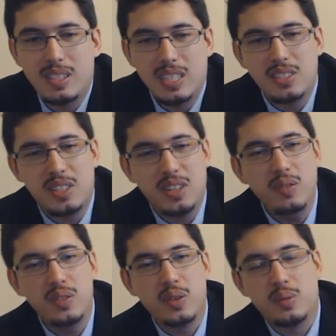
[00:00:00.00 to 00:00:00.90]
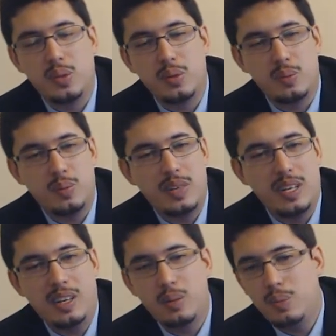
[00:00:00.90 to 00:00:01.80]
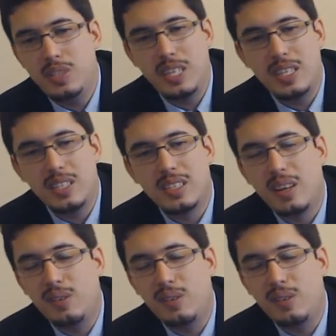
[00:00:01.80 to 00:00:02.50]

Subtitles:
take his gloves off or help take his